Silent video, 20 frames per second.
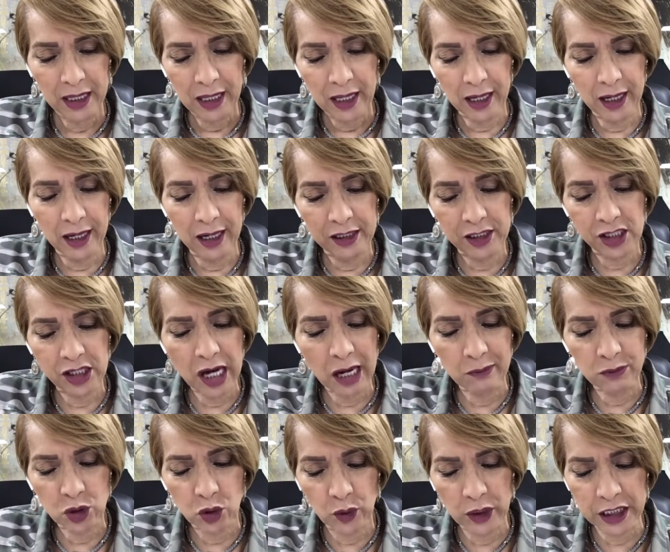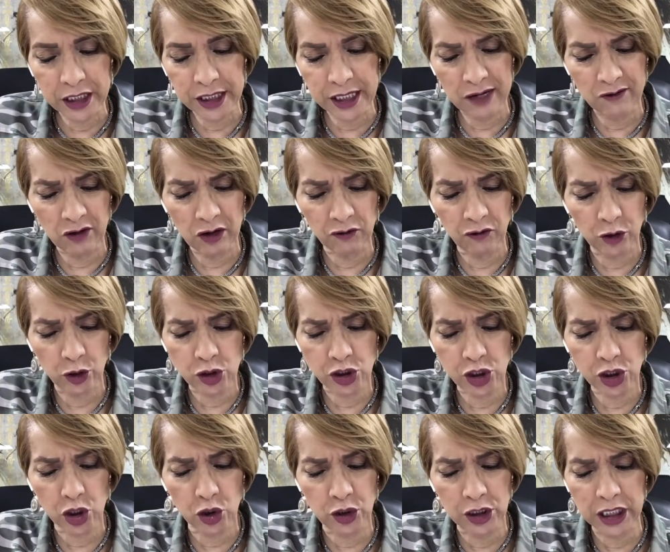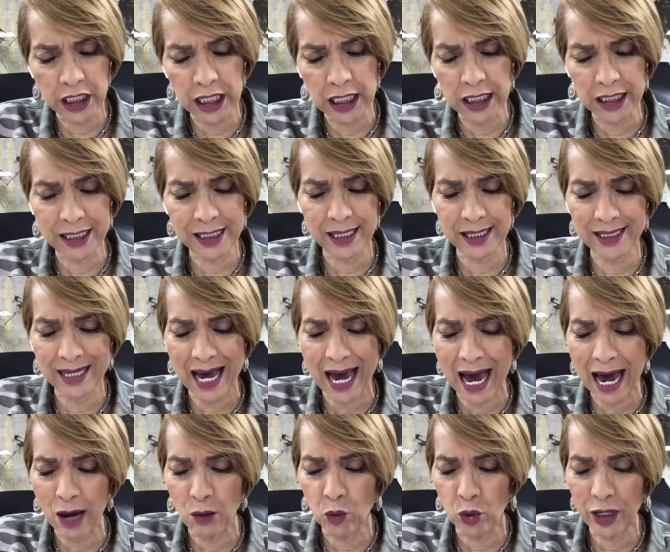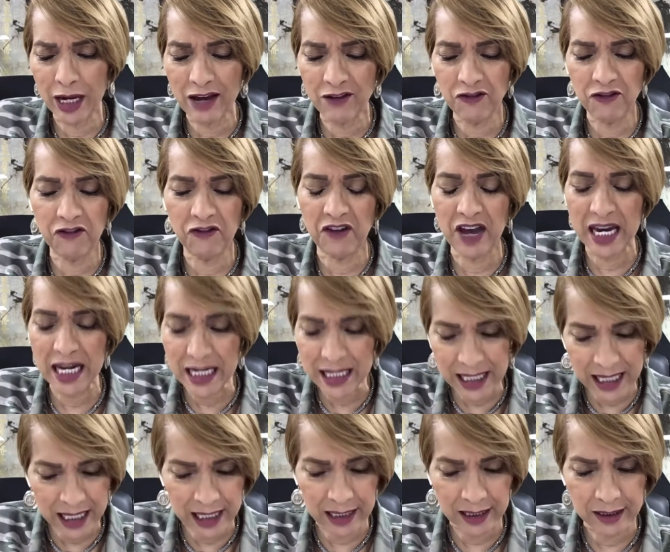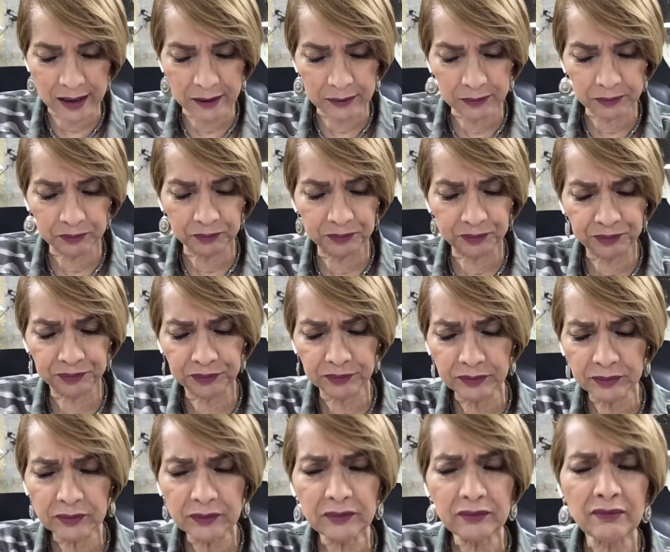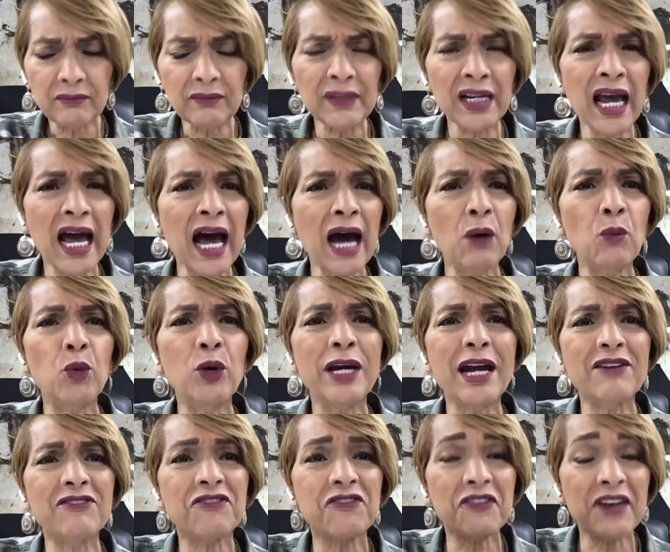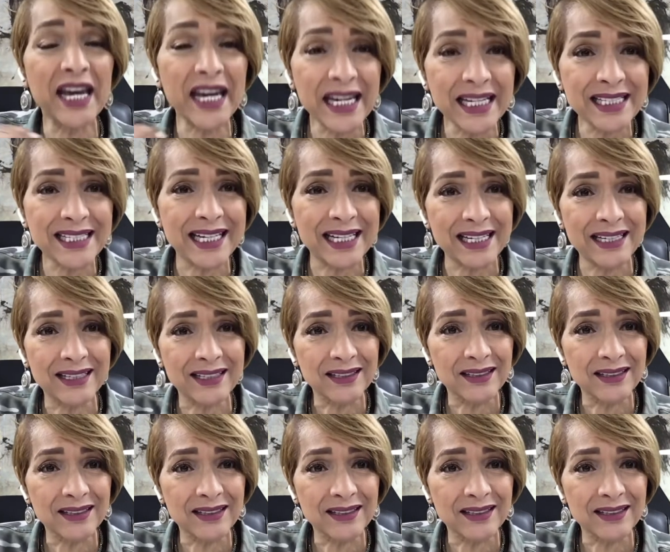Uh, Psalm 27 and verse 13, it says, I would have fainted I would have fainted